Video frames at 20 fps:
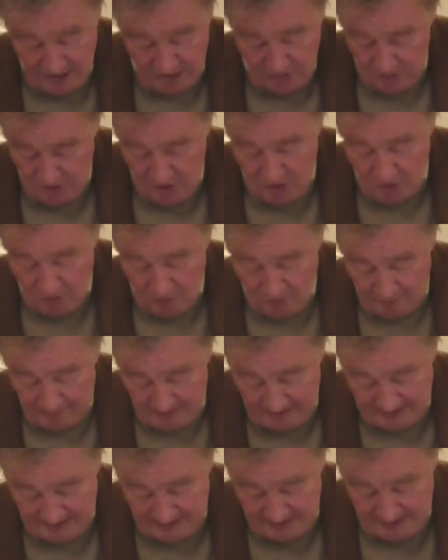You know
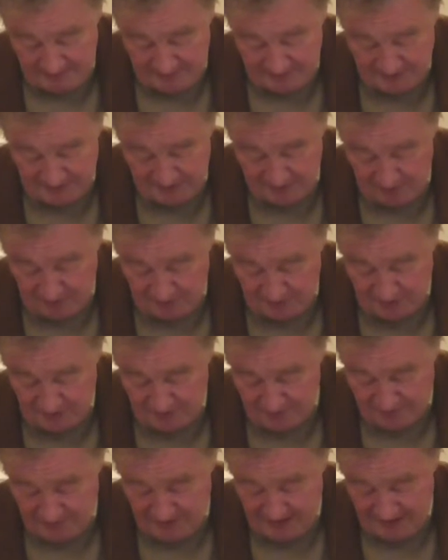what my deepest
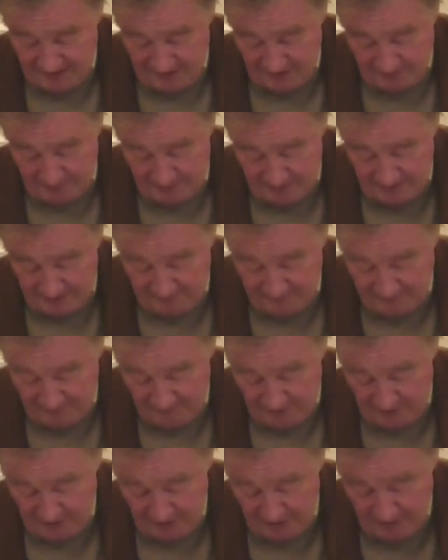thoughts and prayers have been
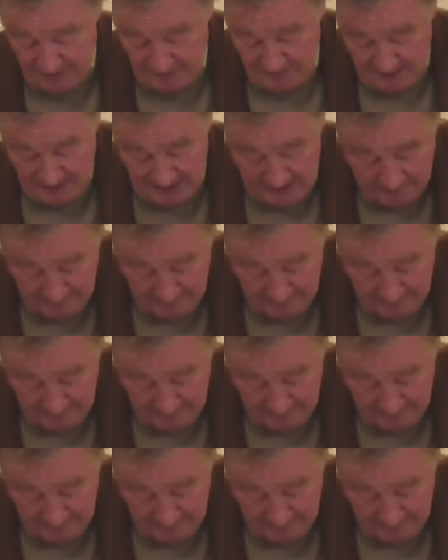for you,